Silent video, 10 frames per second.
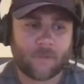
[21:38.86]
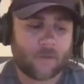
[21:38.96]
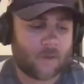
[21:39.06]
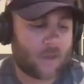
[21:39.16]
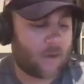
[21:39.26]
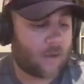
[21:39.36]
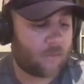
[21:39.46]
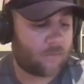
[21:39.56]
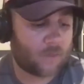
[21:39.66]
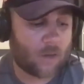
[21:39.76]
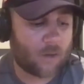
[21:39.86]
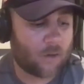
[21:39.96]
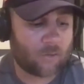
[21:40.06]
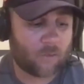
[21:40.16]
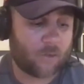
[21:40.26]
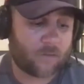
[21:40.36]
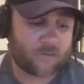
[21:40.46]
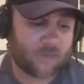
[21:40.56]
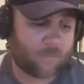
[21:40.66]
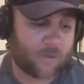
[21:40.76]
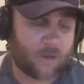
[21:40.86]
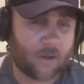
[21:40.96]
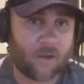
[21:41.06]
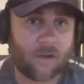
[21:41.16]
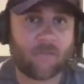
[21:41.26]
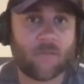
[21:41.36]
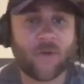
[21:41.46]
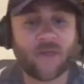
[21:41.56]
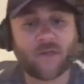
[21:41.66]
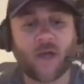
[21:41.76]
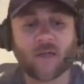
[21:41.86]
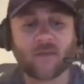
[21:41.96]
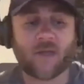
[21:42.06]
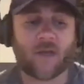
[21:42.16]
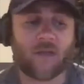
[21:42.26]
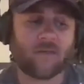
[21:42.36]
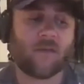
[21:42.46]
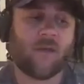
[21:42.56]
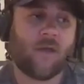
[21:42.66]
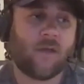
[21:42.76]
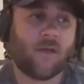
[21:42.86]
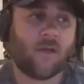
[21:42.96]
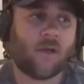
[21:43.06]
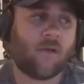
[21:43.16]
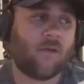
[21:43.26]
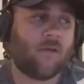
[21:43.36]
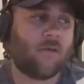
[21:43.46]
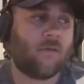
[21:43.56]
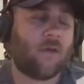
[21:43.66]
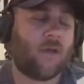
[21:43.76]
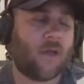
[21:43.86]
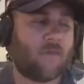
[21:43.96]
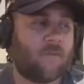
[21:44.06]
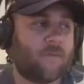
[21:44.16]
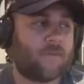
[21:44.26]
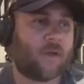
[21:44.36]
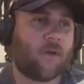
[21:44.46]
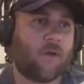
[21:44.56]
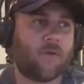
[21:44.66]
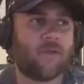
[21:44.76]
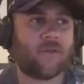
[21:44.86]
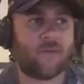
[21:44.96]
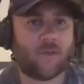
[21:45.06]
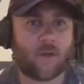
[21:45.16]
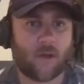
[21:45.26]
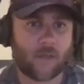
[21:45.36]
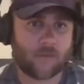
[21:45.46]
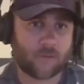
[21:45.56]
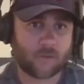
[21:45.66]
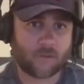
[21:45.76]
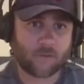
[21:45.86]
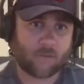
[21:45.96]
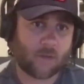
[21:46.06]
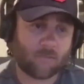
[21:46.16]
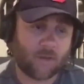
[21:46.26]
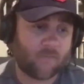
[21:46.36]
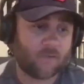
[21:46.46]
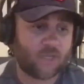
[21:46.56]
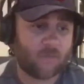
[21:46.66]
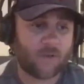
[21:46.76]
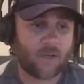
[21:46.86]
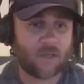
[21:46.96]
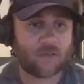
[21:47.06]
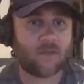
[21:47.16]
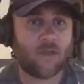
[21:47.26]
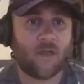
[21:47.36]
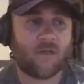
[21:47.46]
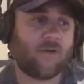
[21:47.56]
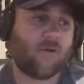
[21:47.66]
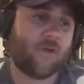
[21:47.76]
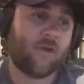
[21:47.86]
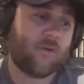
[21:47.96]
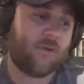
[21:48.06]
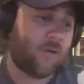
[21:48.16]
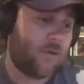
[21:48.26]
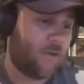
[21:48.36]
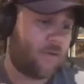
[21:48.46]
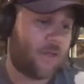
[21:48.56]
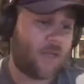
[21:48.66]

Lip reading: Yeah, no, so I couldn't have said it better. And the reason I ask that is, you have psychologists and psychiatrists and even GPs tell you that,